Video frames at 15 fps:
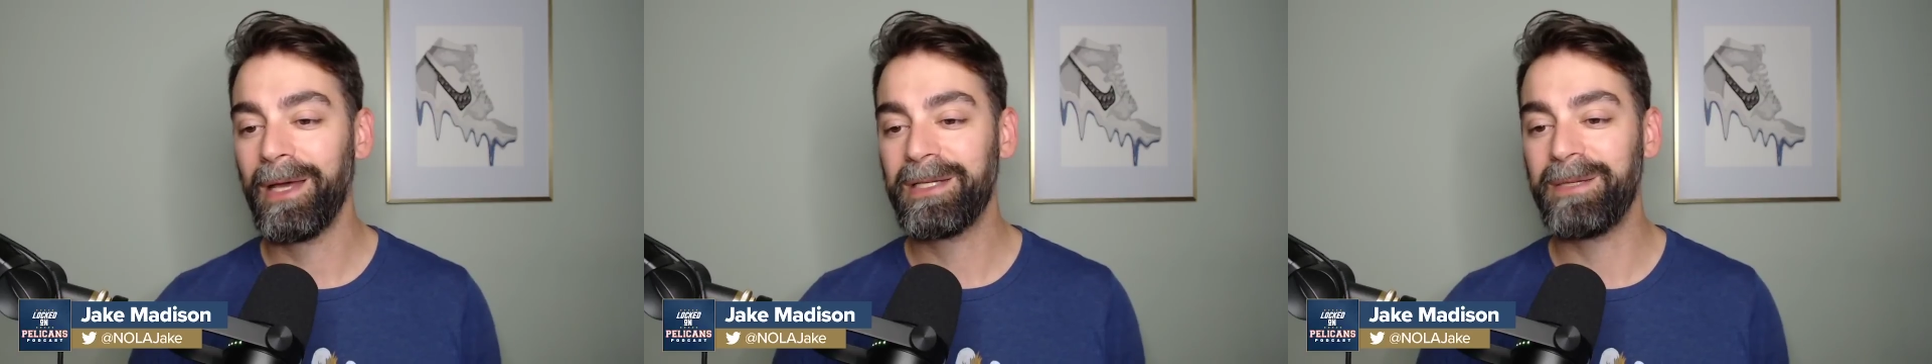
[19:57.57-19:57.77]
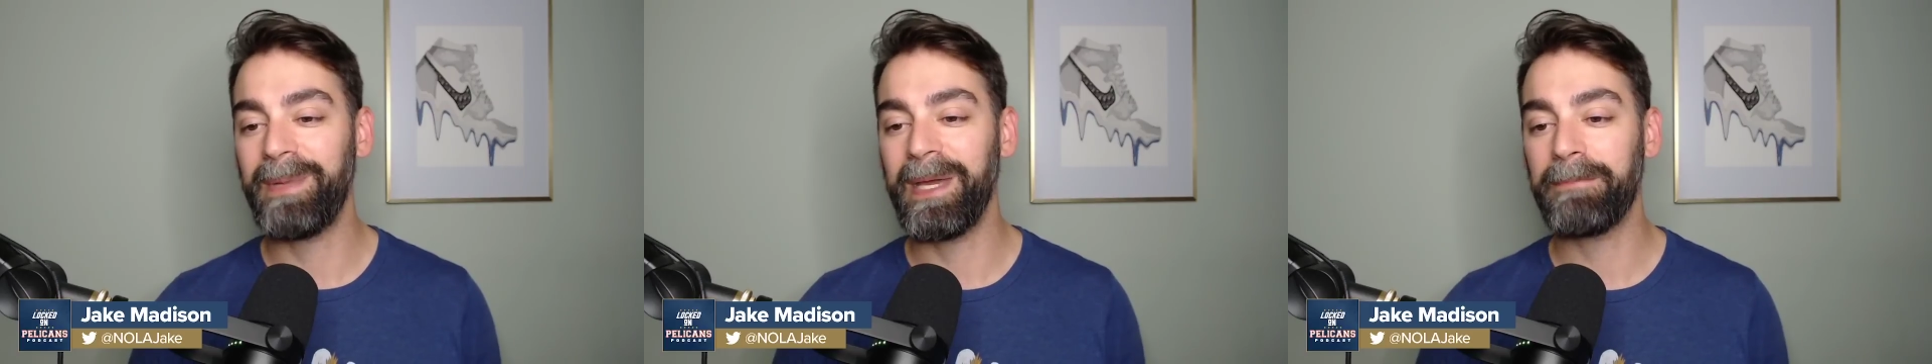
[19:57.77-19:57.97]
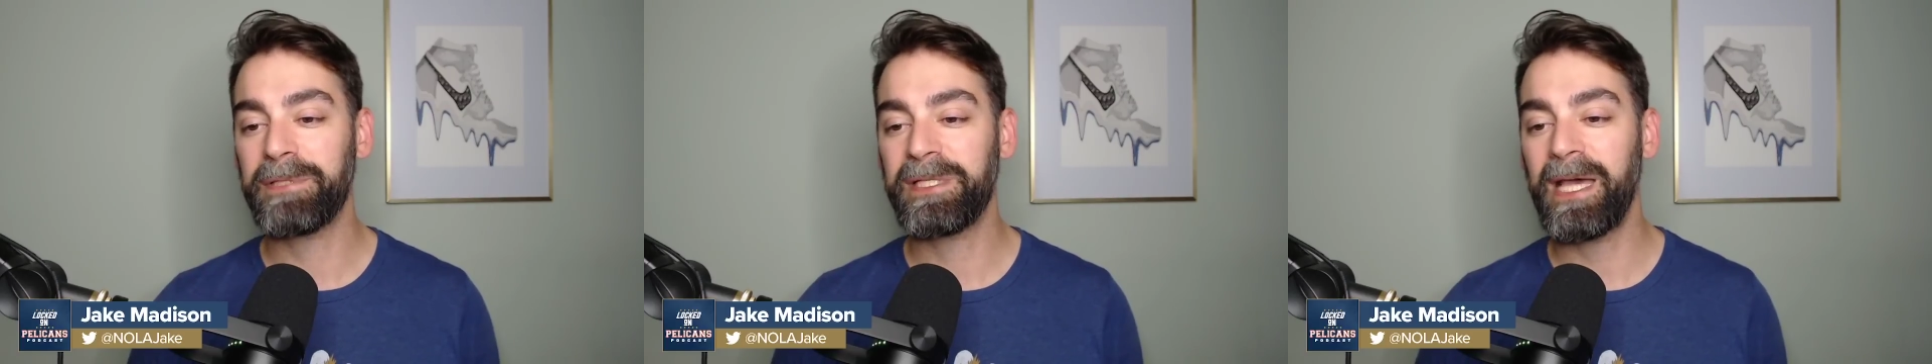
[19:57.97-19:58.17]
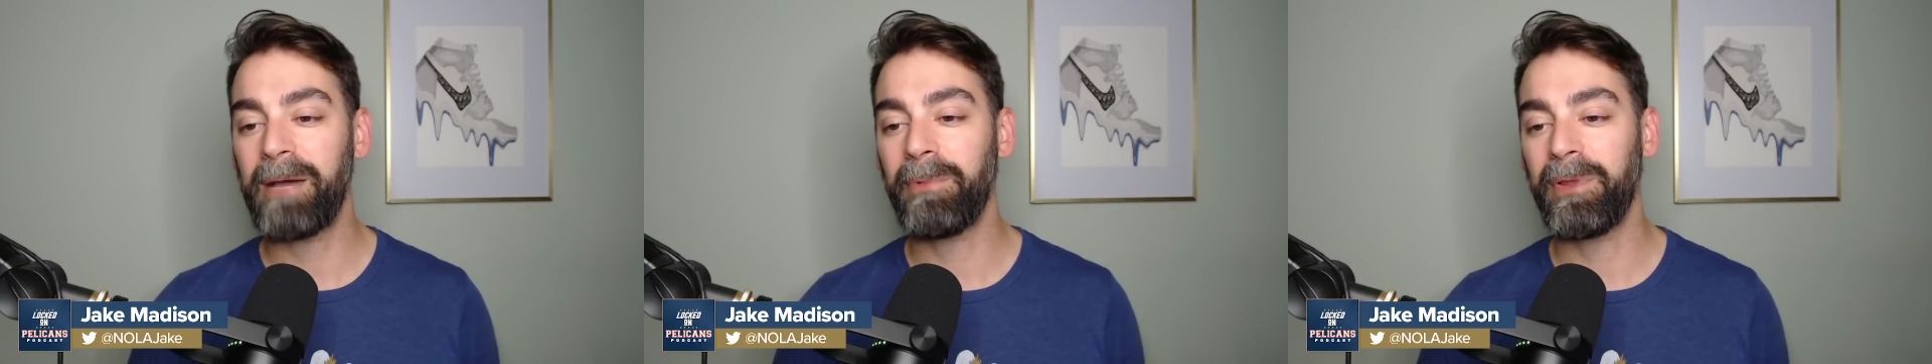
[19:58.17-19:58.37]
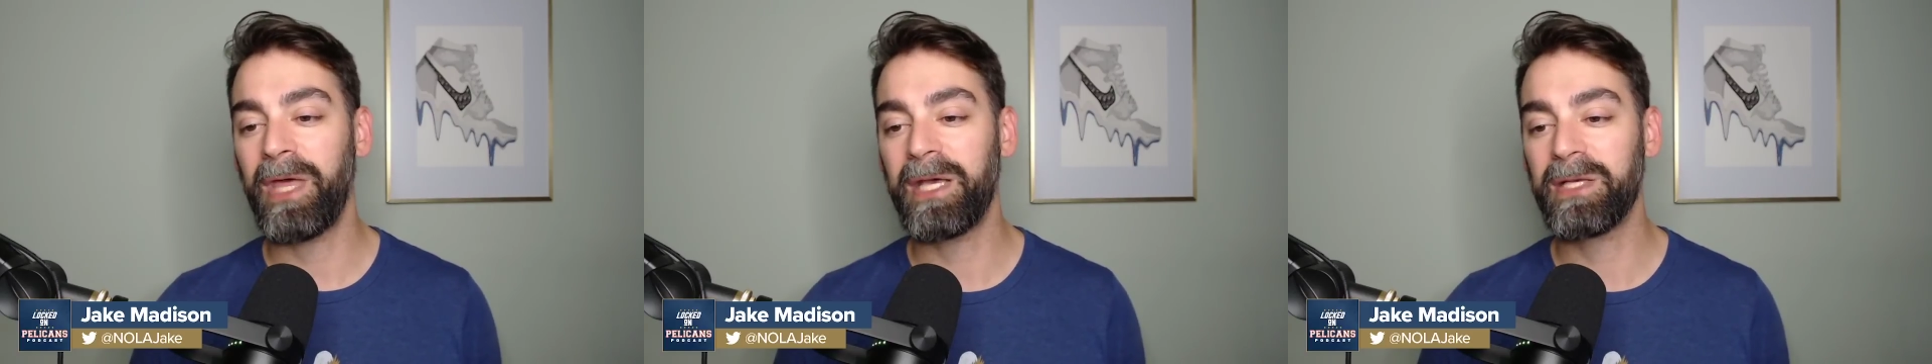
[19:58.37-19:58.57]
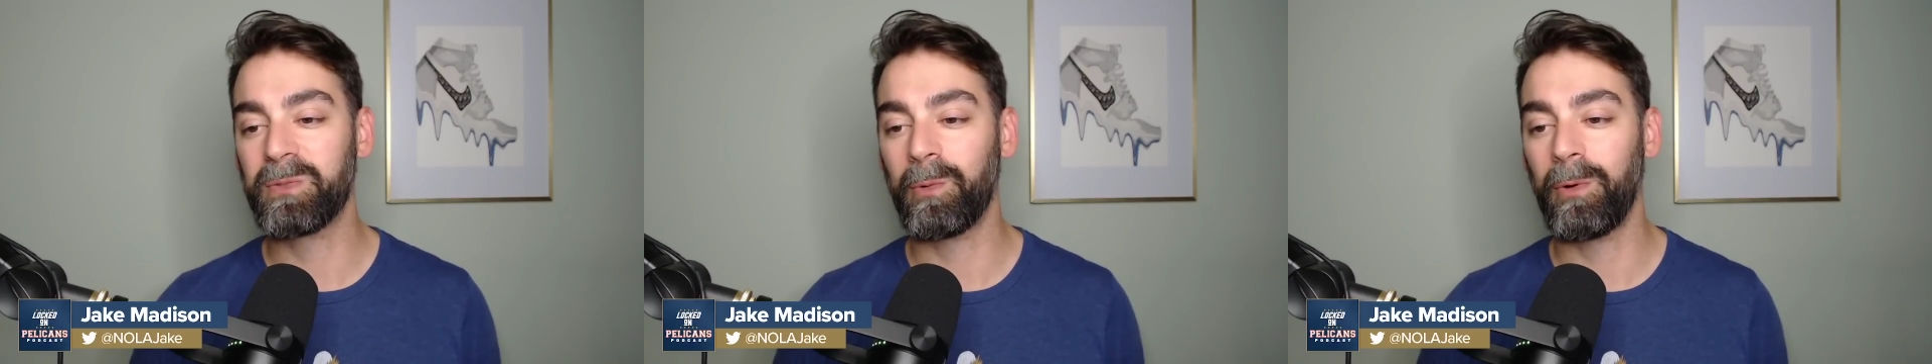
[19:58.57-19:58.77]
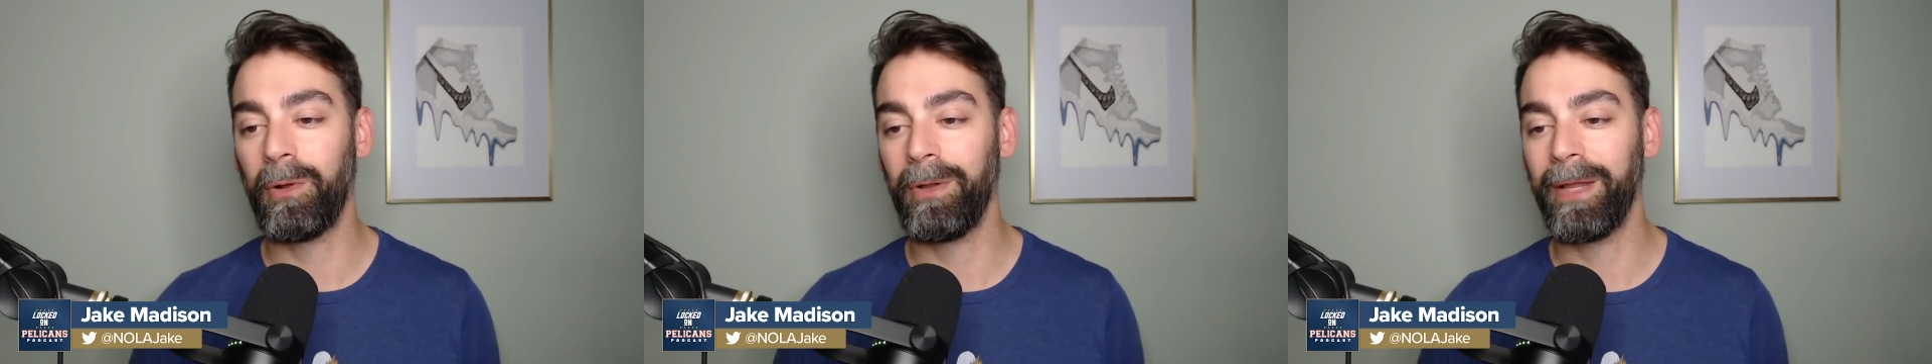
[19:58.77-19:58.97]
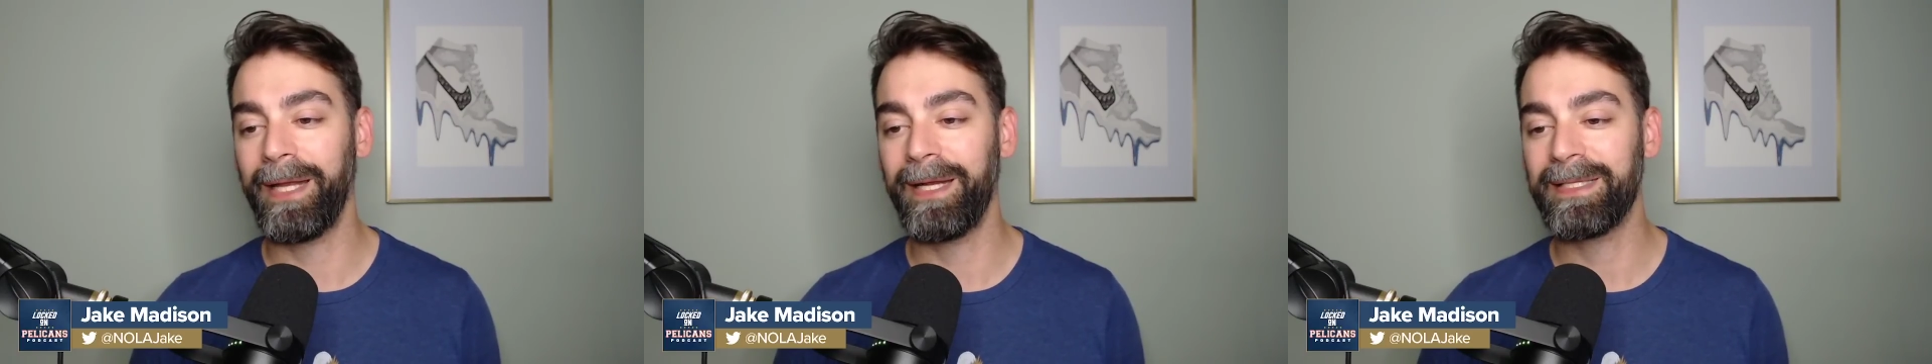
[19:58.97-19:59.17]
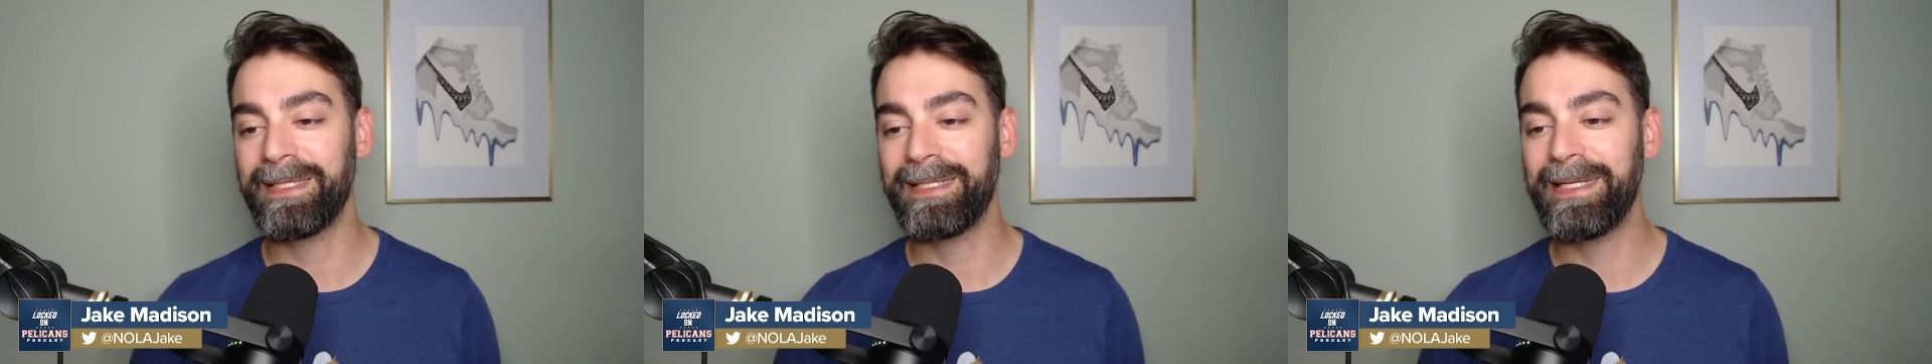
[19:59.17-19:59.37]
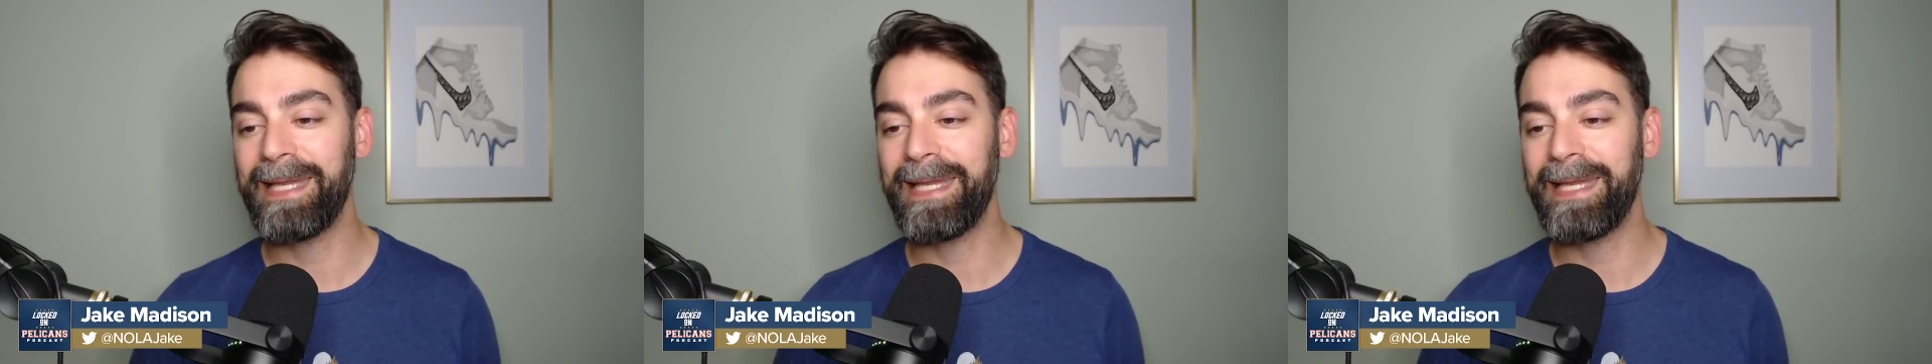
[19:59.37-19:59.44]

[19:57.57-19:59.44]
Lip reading: to be upset with his role and it's